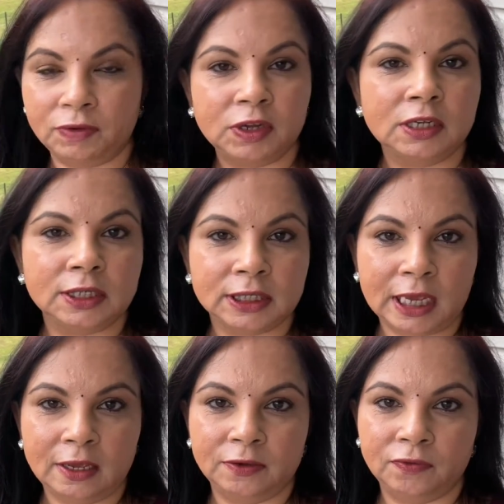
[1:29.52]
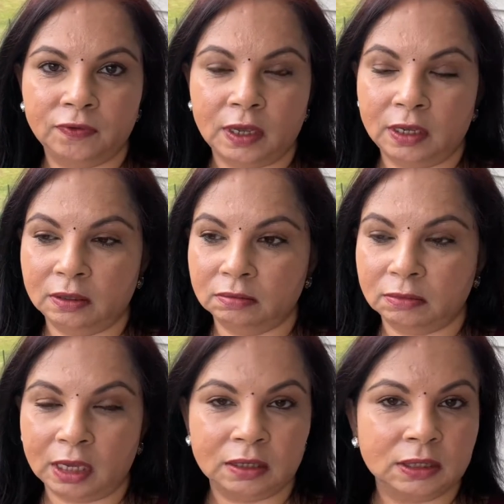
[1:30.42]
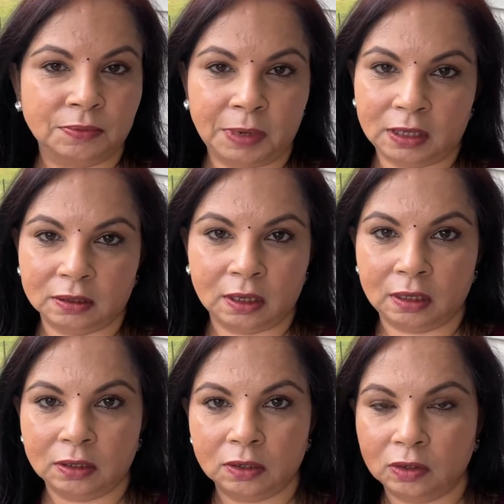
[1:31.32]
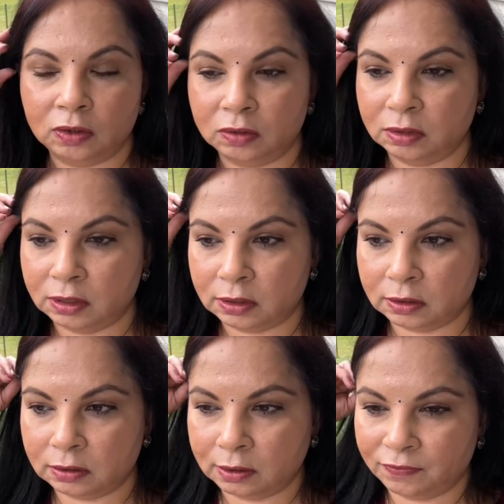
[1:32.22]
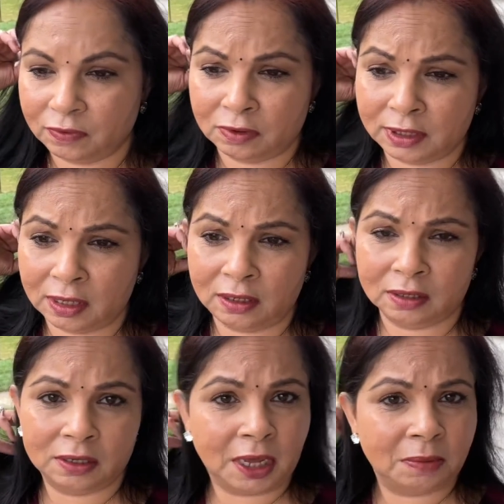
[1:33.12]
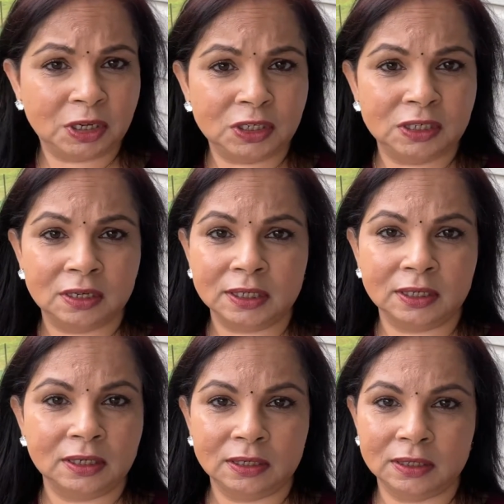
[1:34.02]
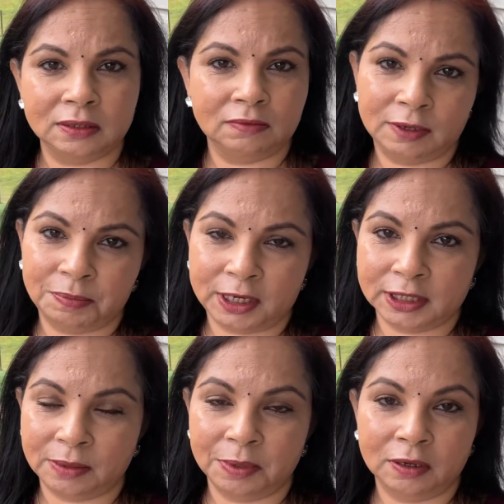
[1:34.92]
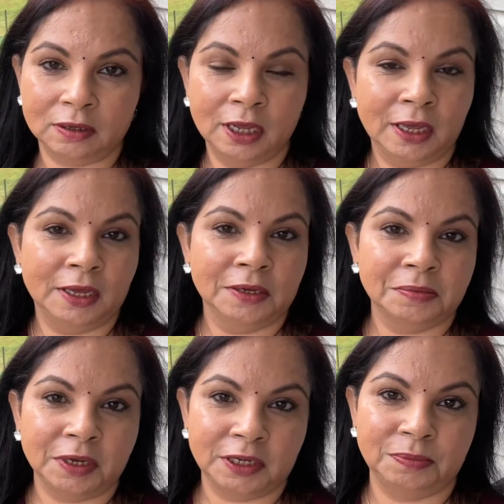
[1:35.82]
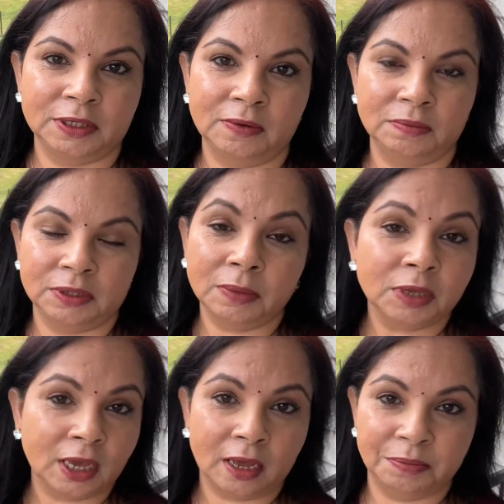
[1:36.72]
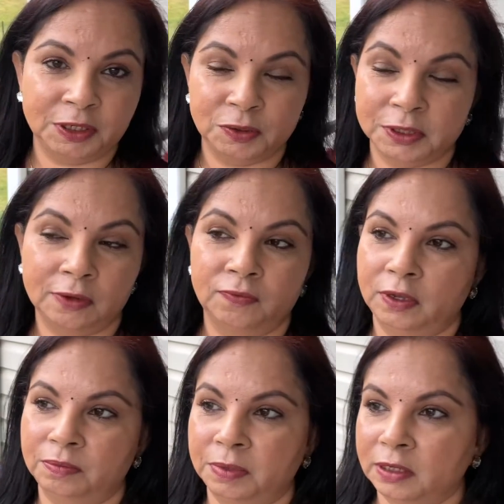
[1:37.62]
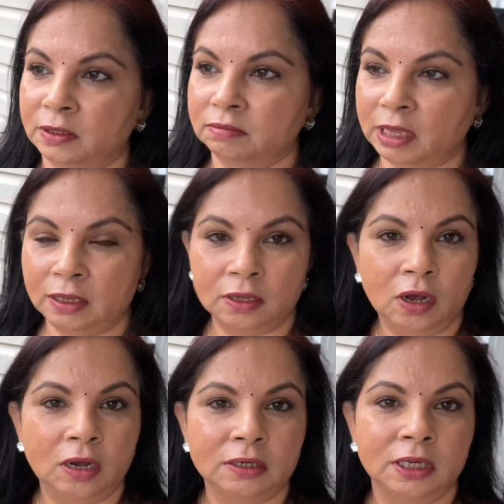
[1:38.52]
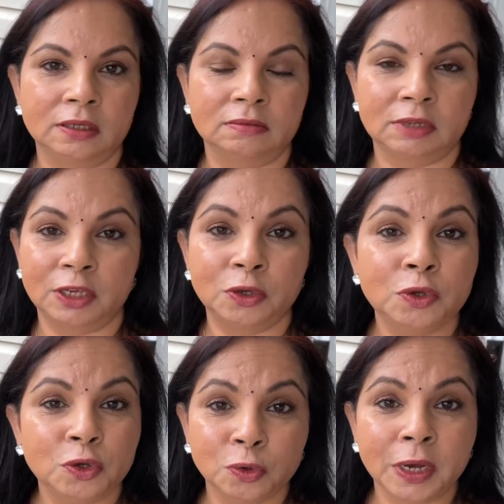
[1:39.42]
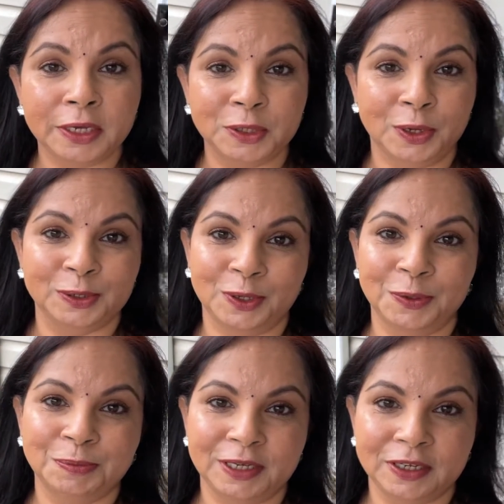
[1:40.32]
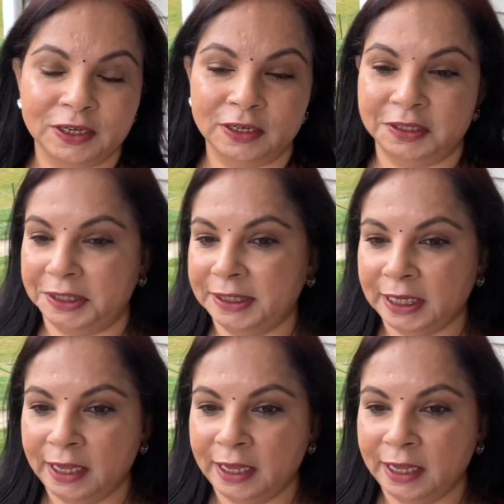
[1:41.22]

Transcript: is safe, and that is the main thing. You know, if there is any other damage, yes, it is replaceable. But if something happened to someone, but thank God and thank you guys also, because